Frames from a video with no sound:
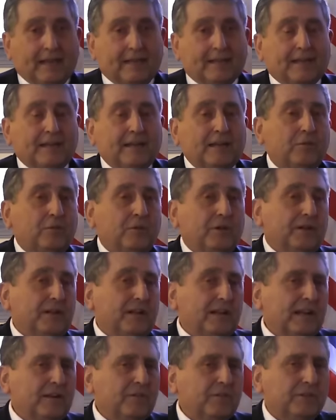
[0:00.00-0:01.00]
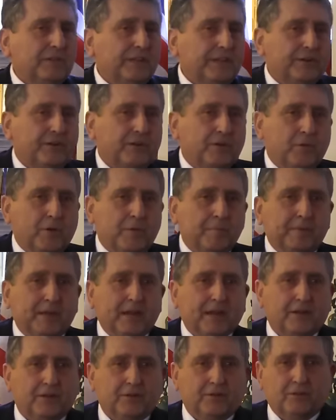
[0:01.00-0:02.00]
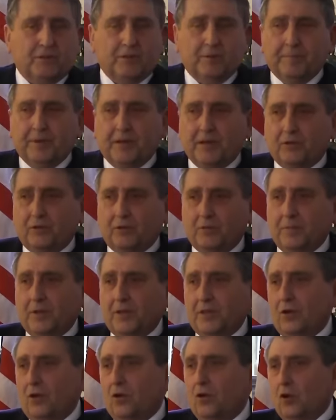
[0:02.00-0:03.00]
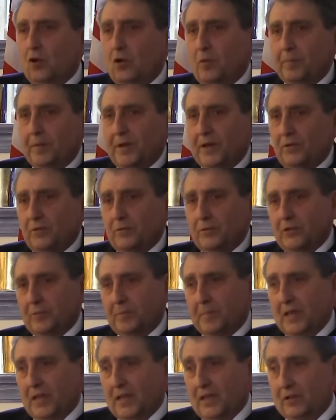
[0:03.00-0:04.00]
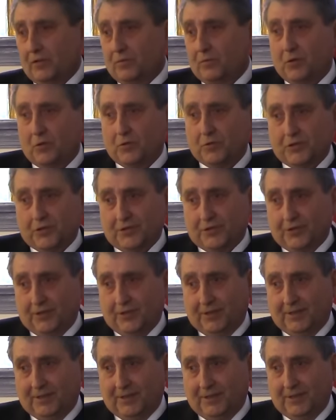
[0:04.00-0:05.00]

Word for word: And then I, and an hour later, I went back into the bedroom, and the whole bedroom smelled like roses.